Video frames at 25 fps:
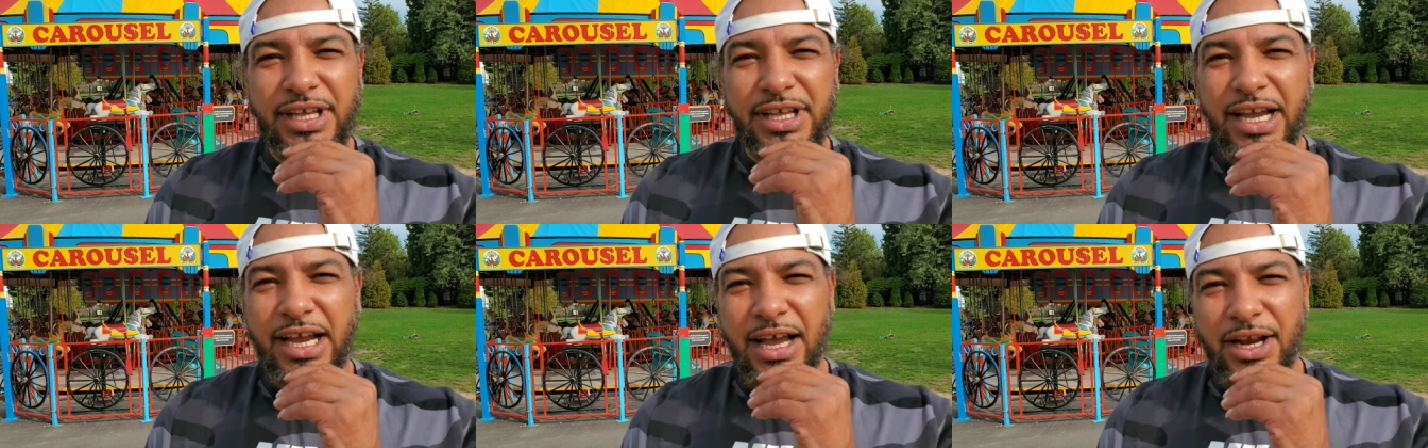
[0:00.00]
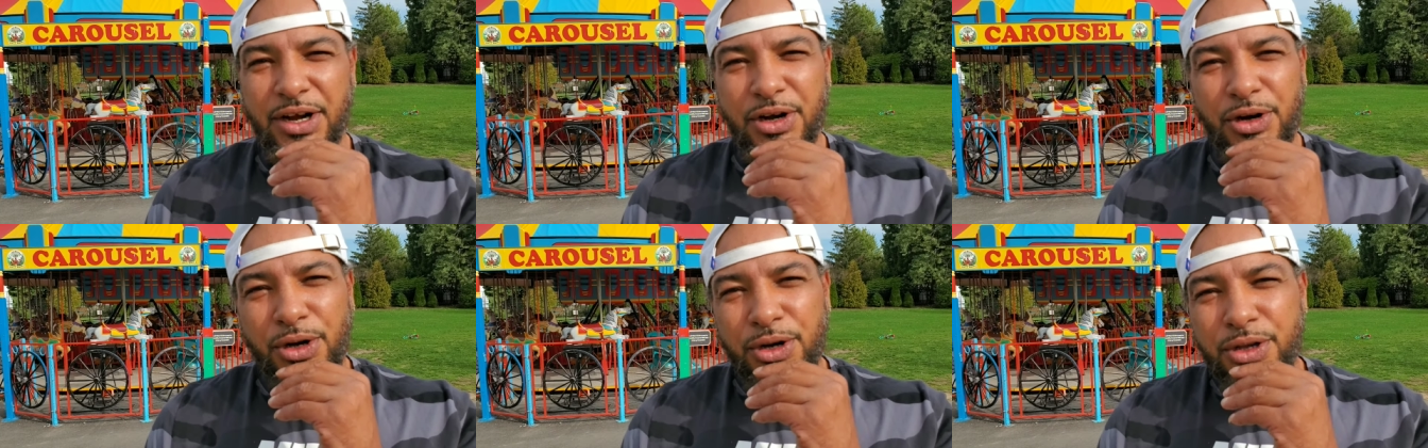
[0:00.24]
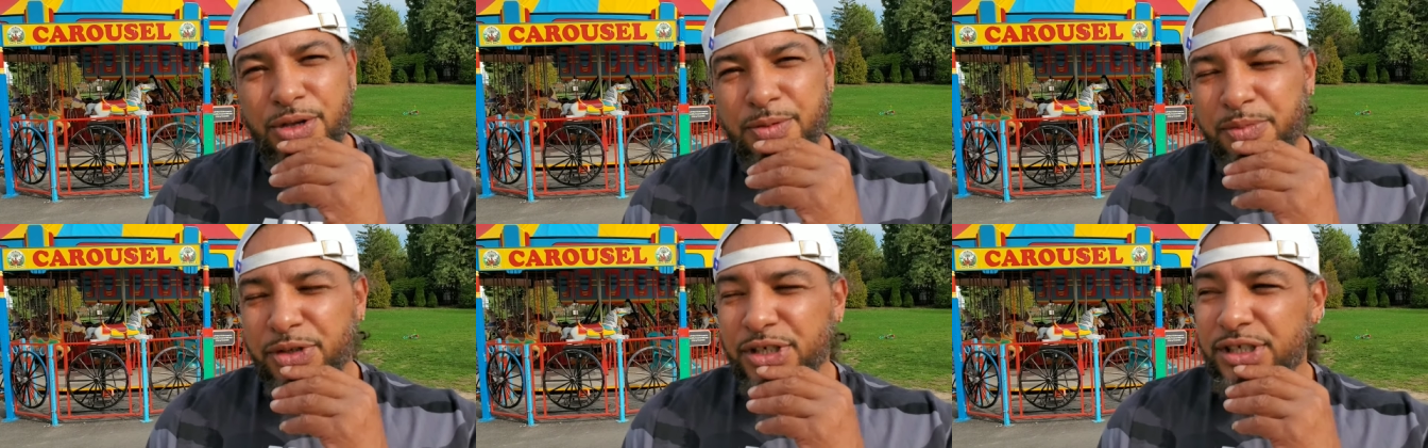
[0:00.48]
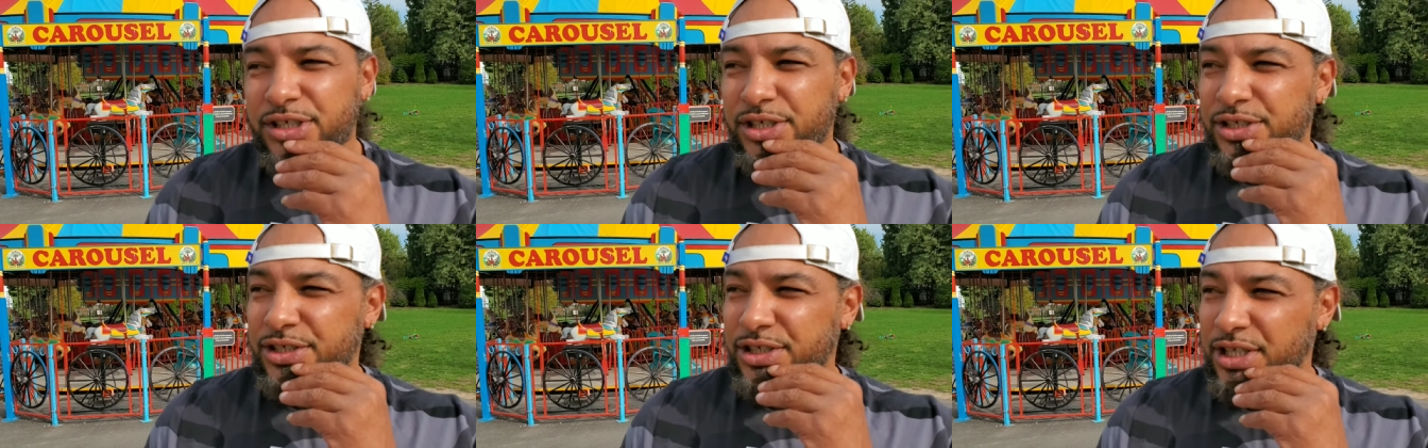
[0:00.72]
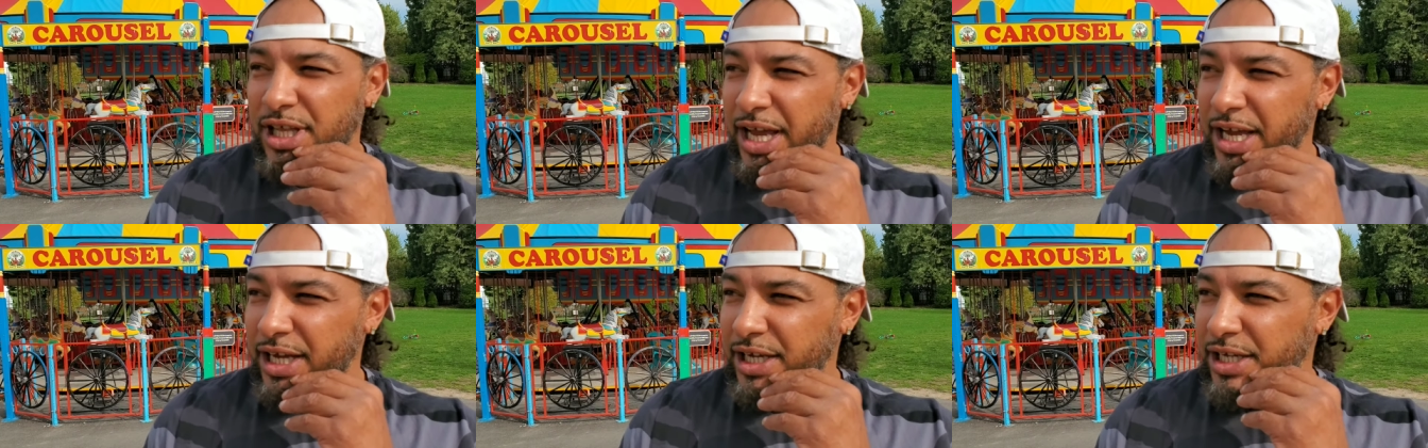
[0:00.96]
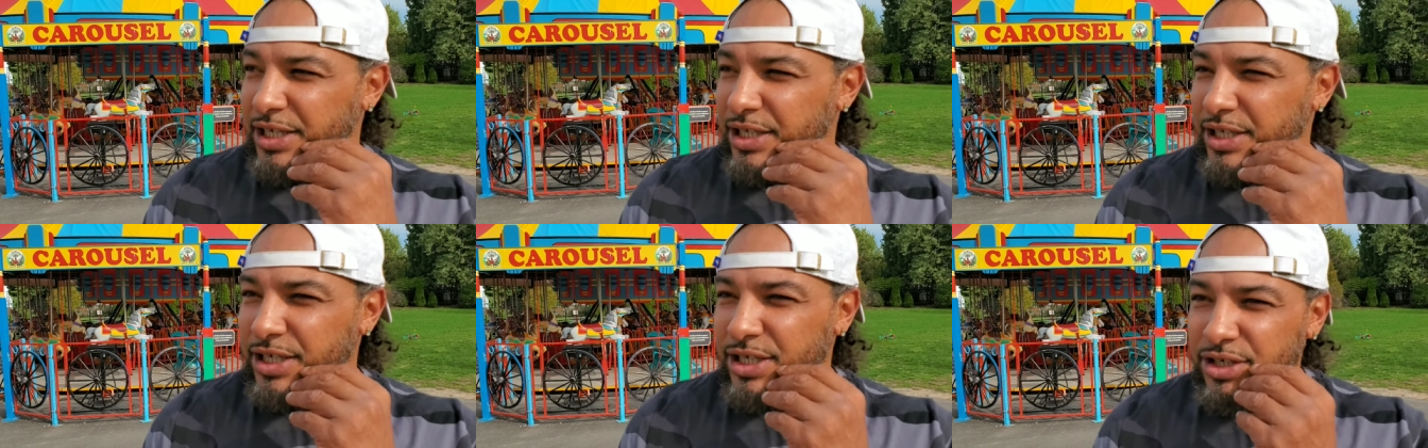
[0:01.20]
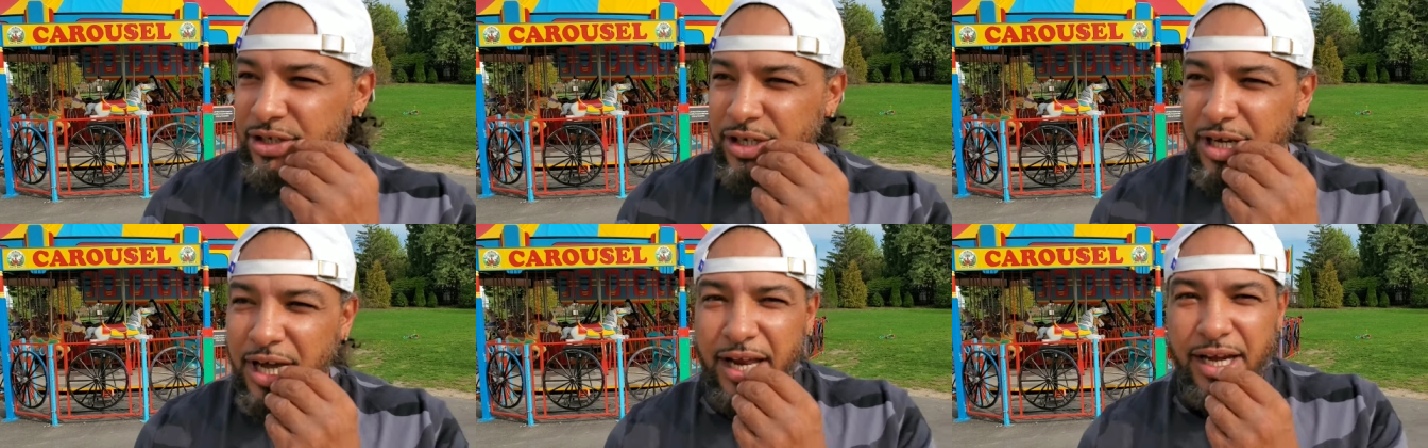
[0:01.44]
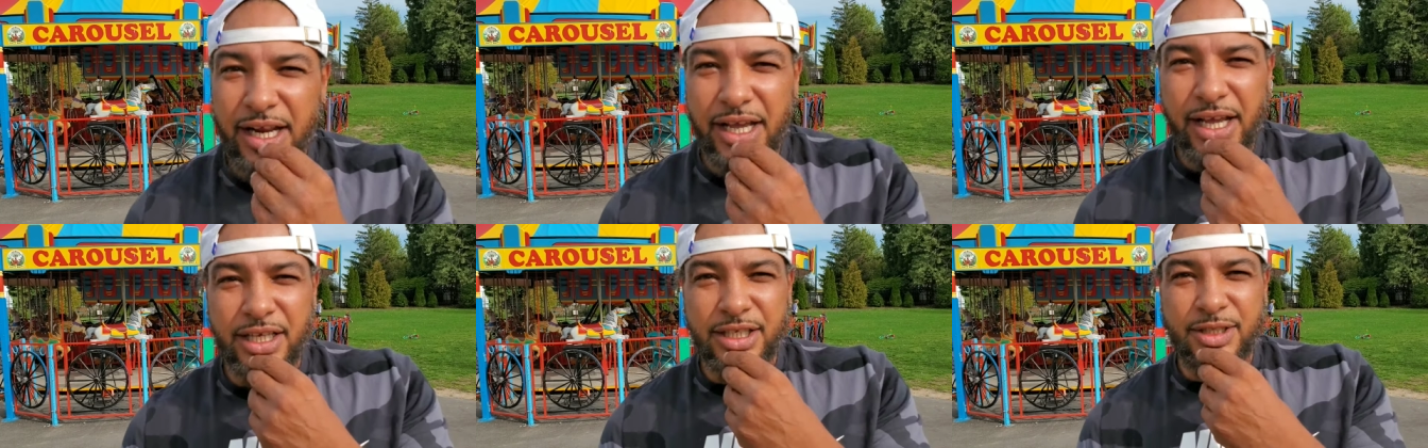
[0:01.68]
Like, I know you bitches, like, you
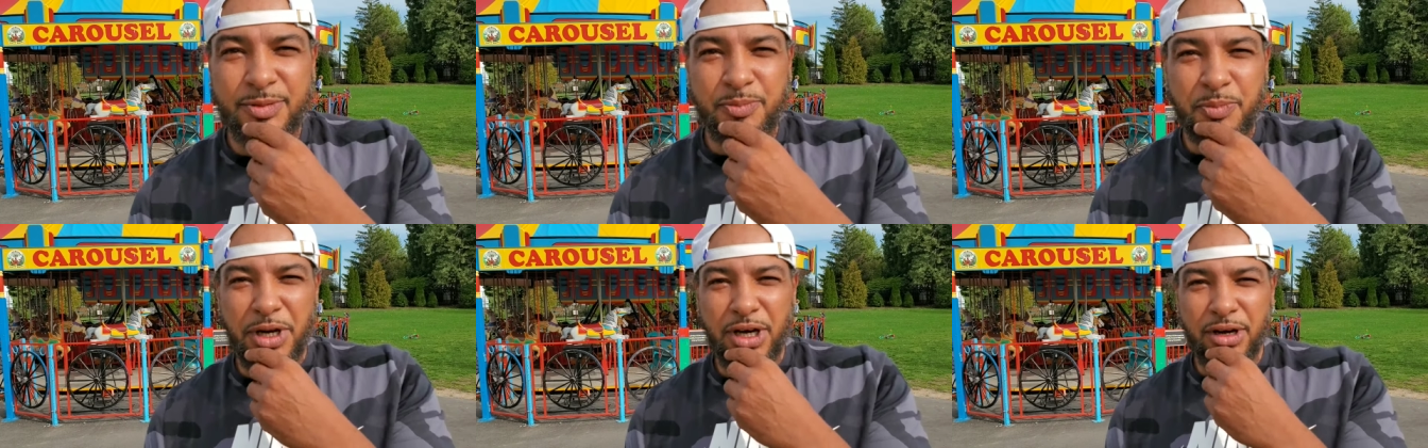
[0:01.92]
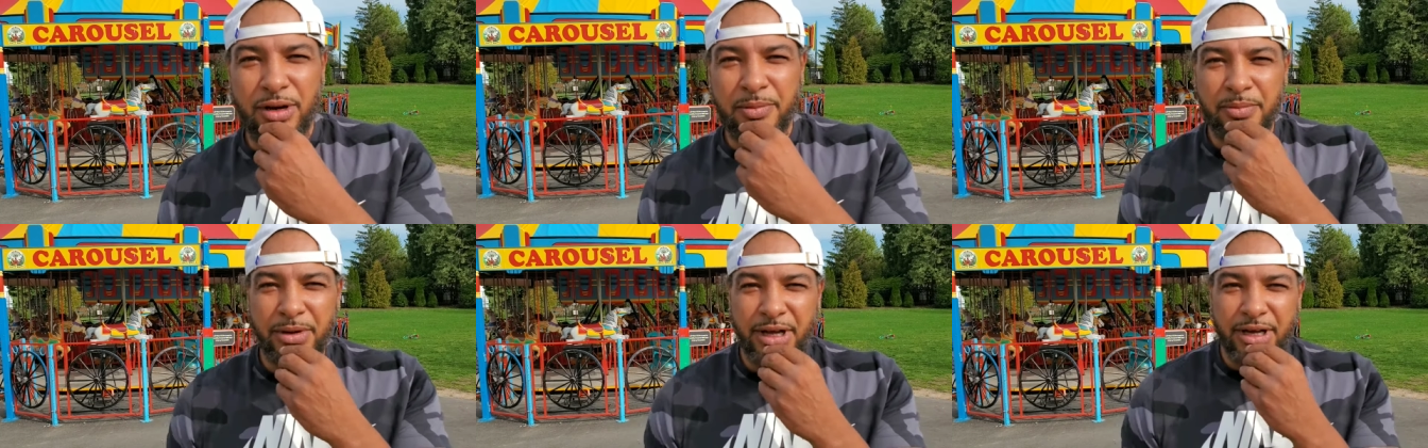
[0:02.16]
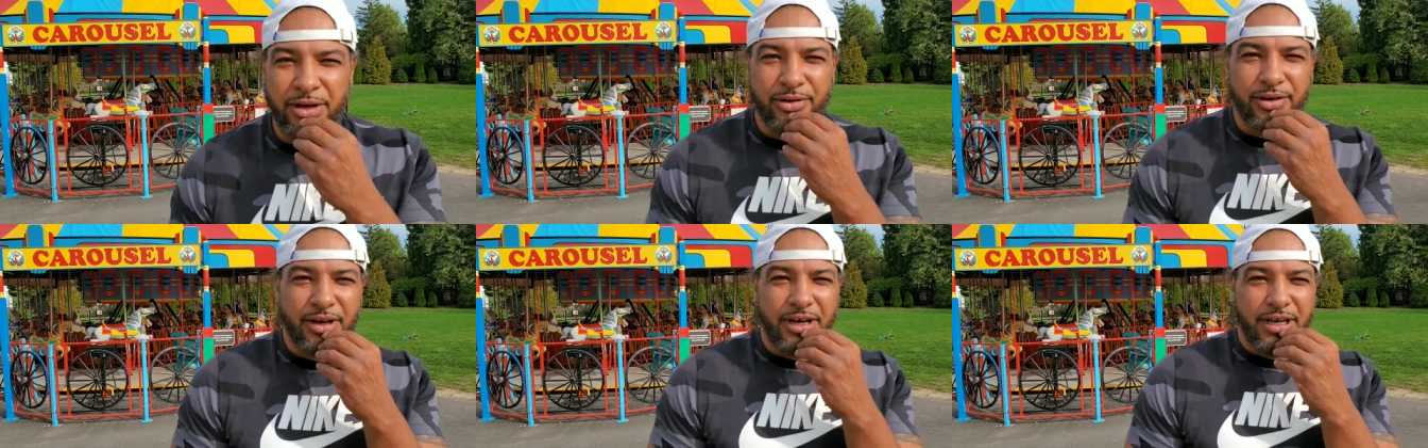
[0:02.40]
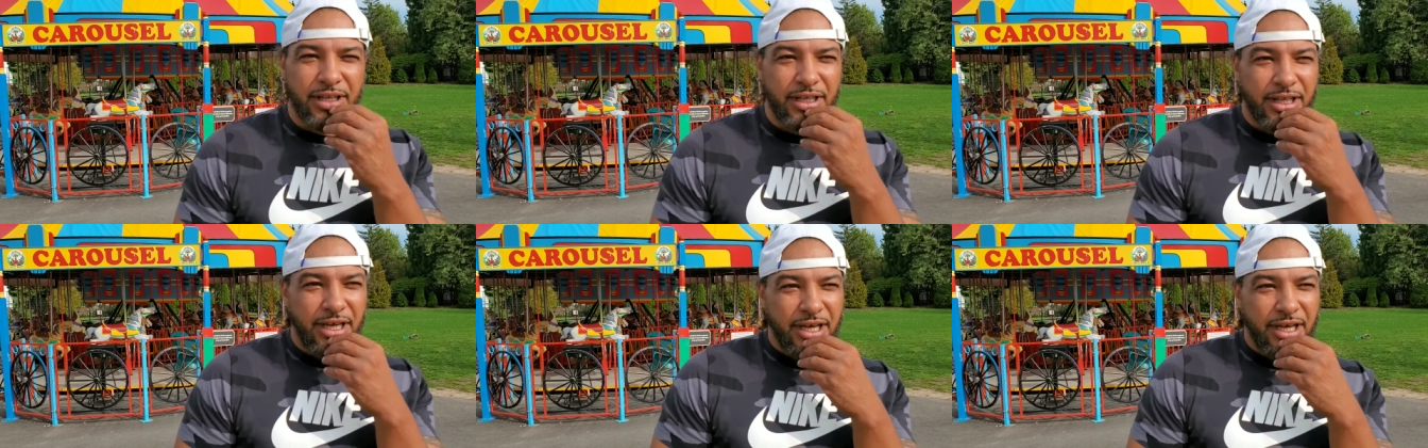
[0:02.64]
gotta experiment, right?